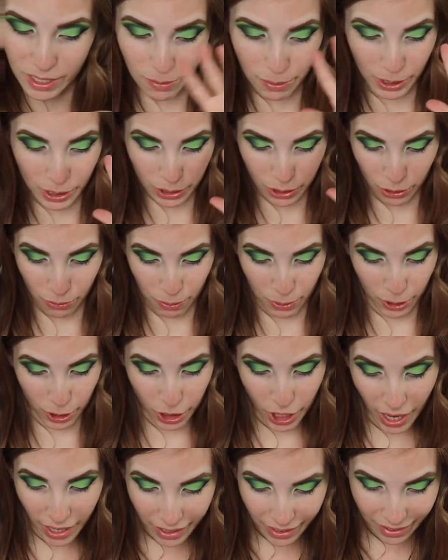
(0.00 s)
to be super
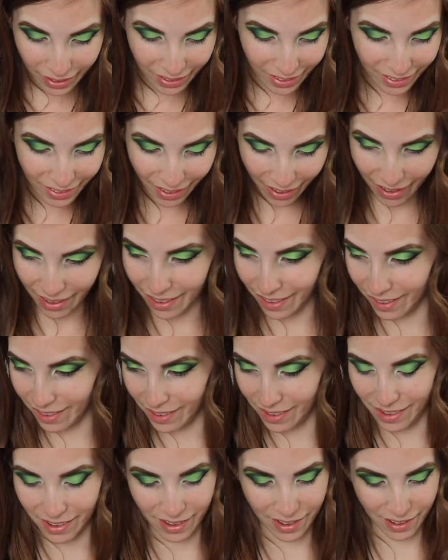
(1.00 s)
shiny,
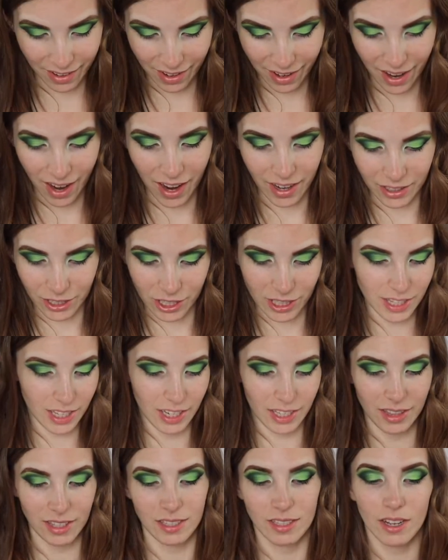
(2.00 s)
and I just
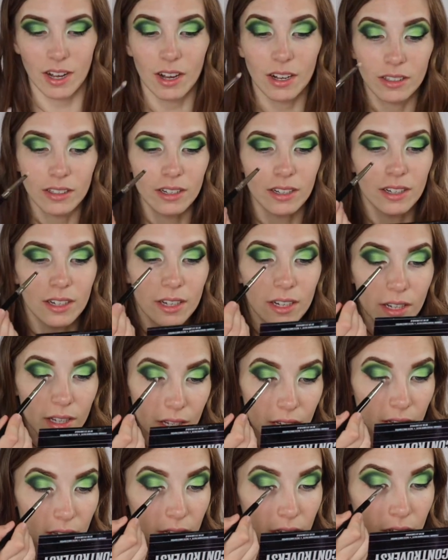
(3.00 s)
think this color
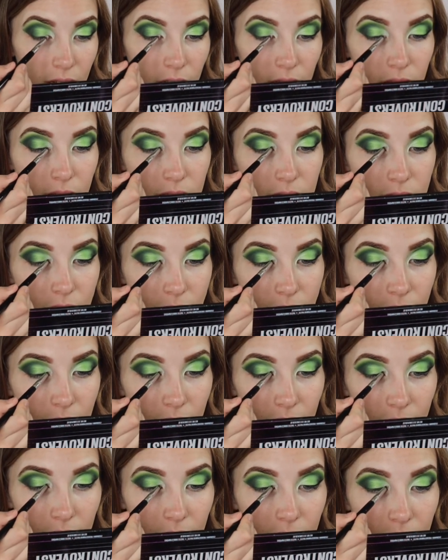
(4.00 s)
does
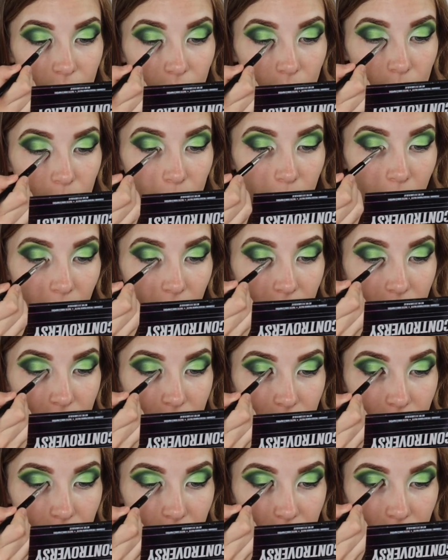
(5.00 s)
it the
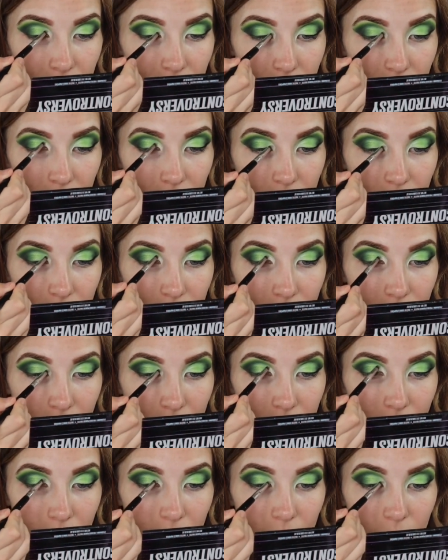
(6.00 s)
best.
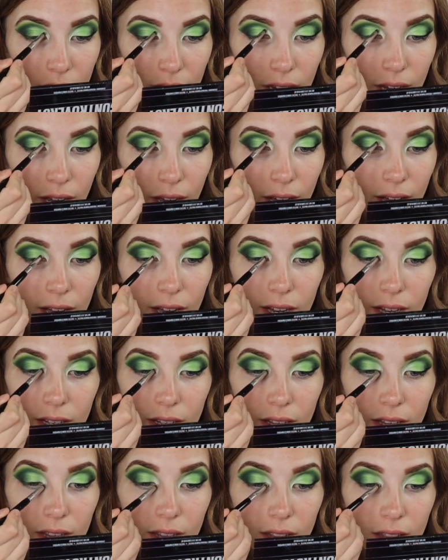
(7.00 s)
Look
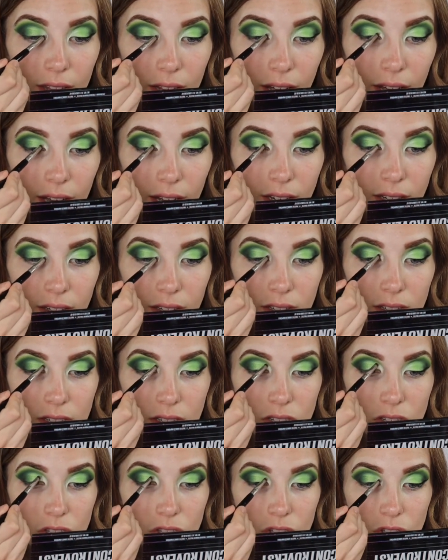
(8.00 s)
at that.
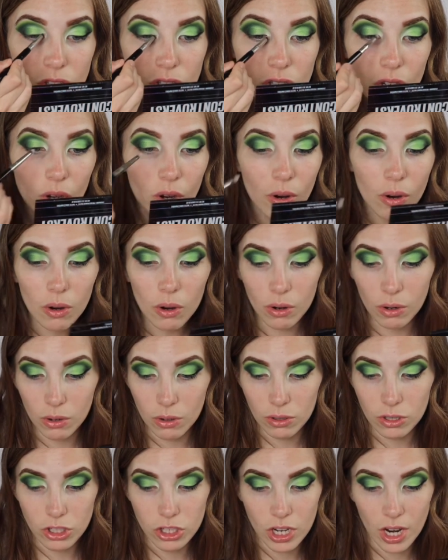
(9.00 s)

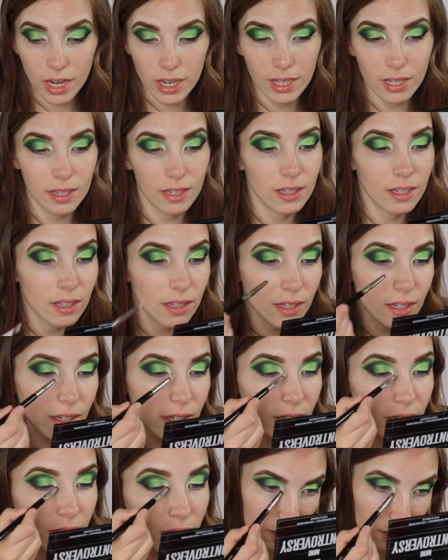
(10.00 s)
So shiny.